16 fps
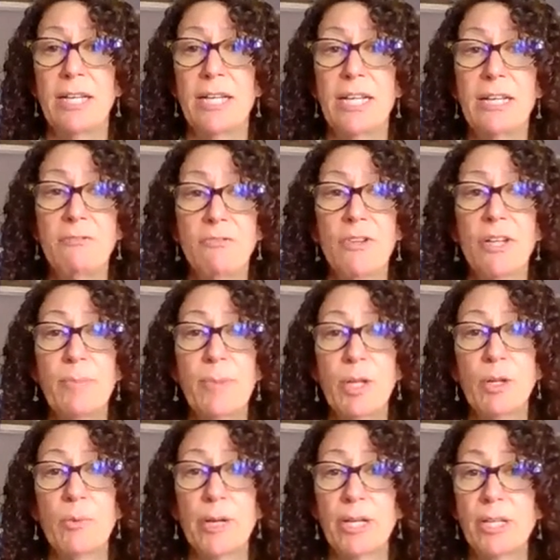In
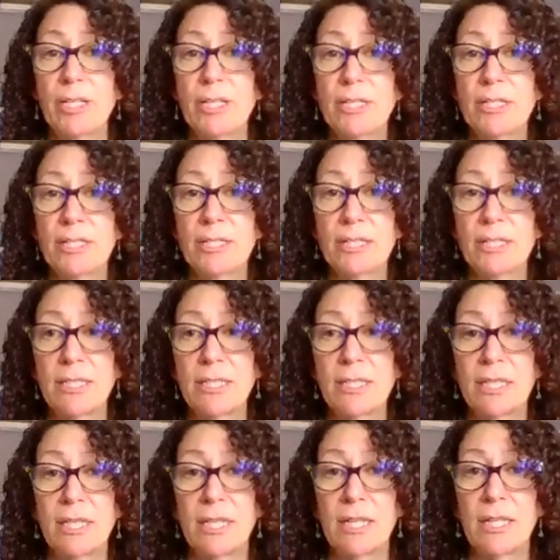phonemic awareness,
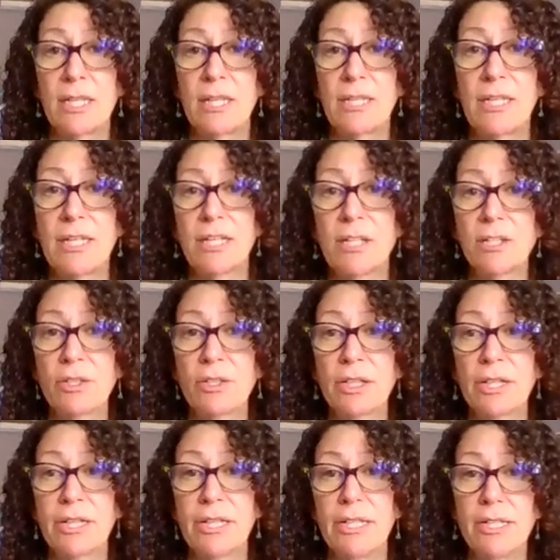there
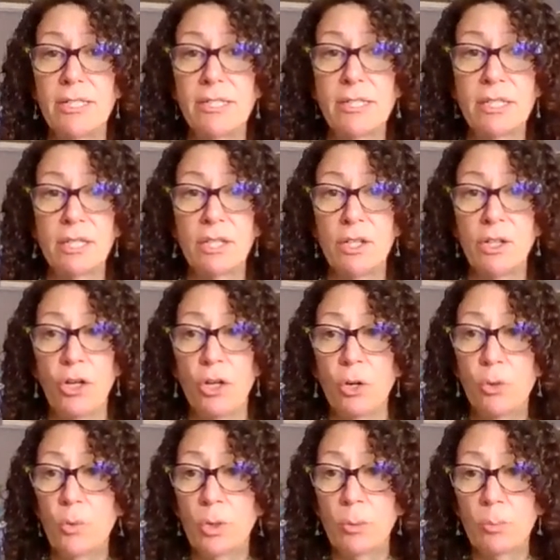is
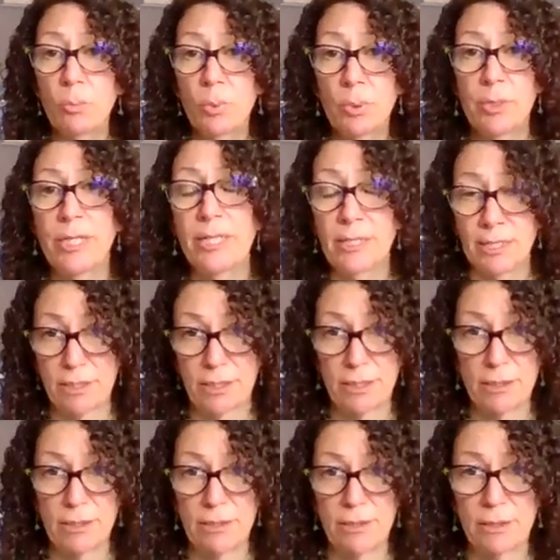no print.
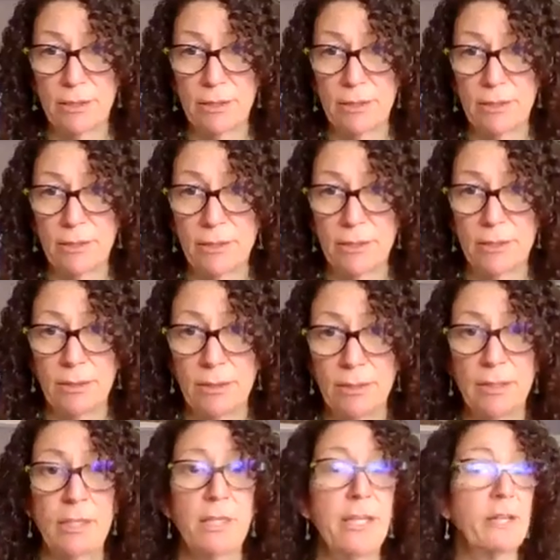
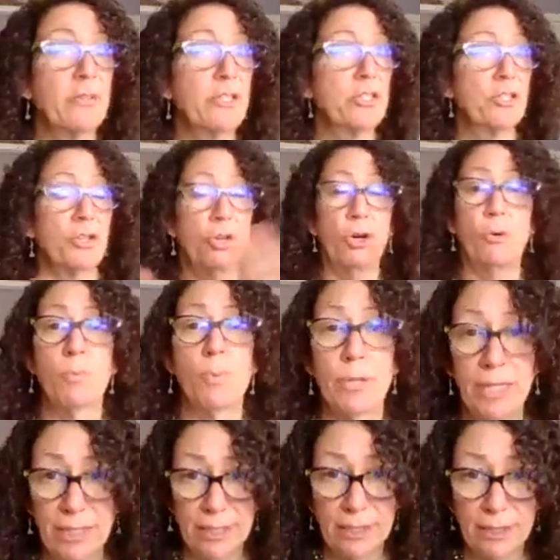There is no
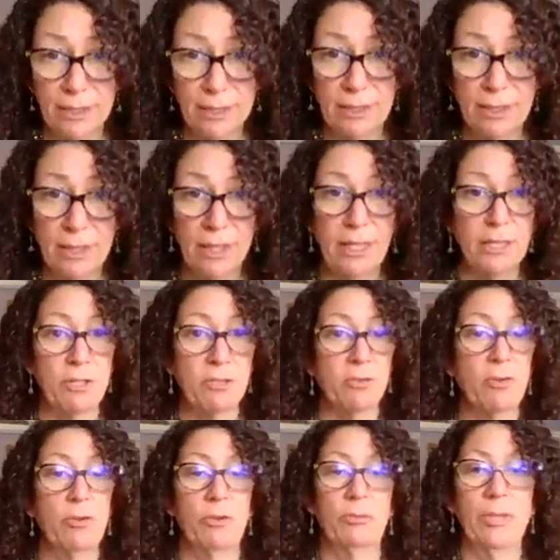print. There
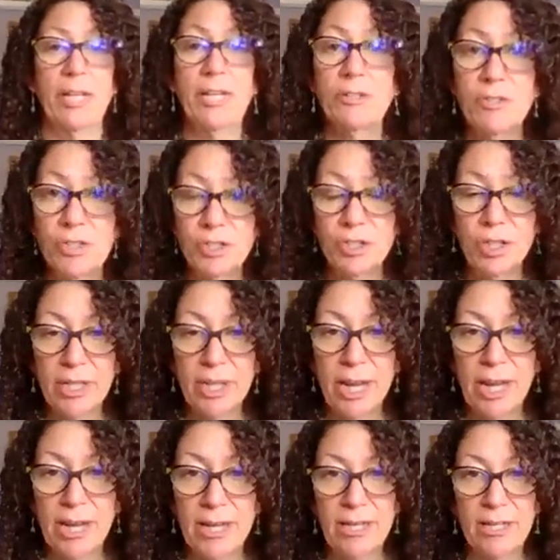are no letters to look
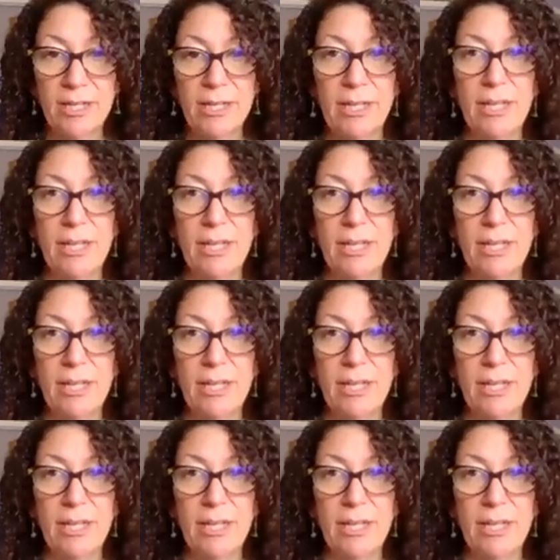at.